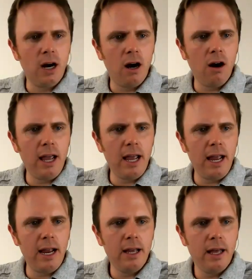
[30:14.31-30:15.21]
R
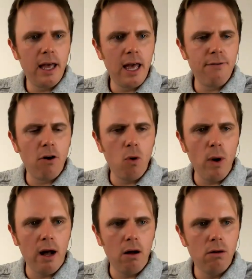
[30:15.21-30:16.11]
A F O
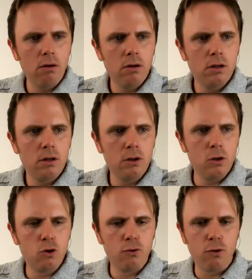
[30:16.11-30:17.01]
L.
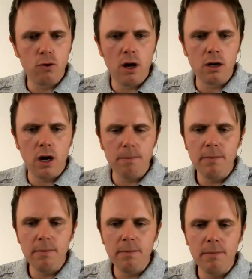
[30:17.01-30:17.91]
Nutrafol dot com.
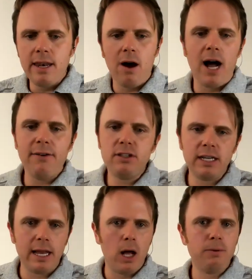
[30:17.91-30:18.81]
Now, I've
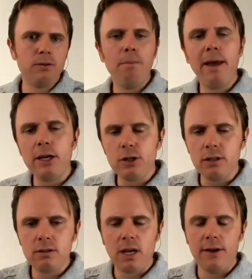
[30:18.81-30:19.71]
seen it help some
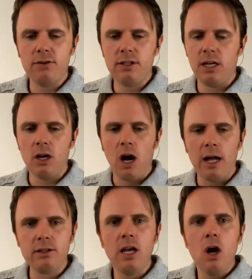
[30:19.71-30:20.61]
patients. I've seen it
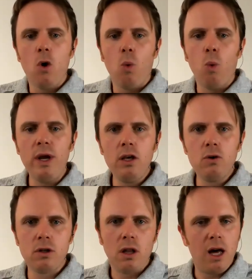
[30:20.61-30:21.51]
not. We
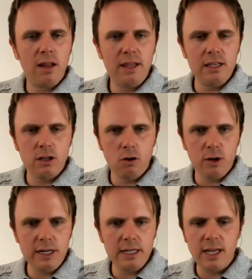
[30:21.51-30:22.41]
use a lot of these
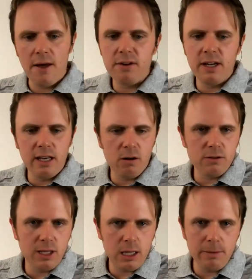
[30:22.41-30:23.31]
ingredients, Evan, in our
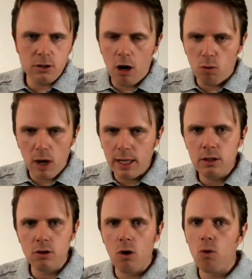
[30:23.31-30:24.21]
supplements already.
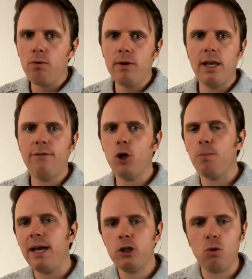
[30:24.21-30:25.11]
So if you're a
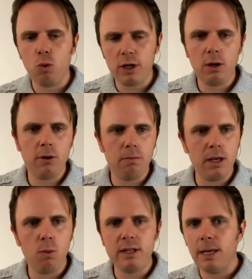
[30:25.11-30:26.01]
patient working with
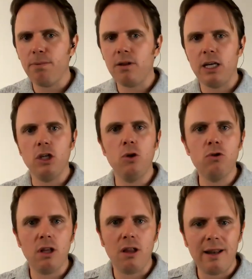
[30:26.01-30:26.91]
me, we typically
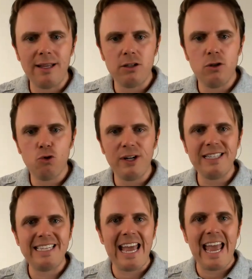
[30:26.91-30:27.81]
use a lot of these
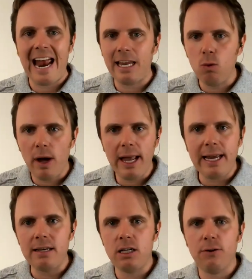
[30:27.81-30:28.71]
nutrients anyway
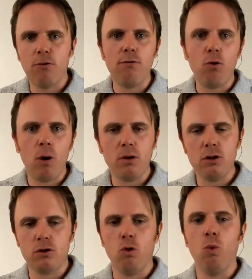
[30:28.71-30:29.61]
in different
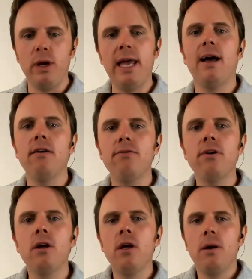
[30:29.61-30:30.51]
formulas that we have.
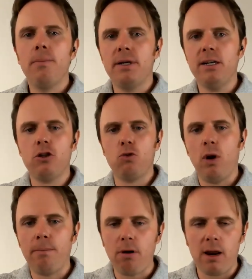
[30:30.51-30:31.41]
But here's just
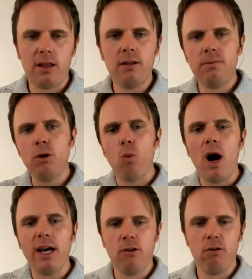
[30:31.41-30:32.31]
one product. Let me
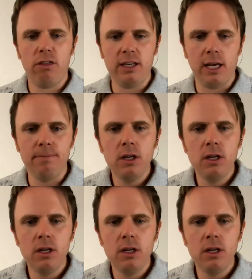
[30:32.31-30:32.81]
walk you through the thinking.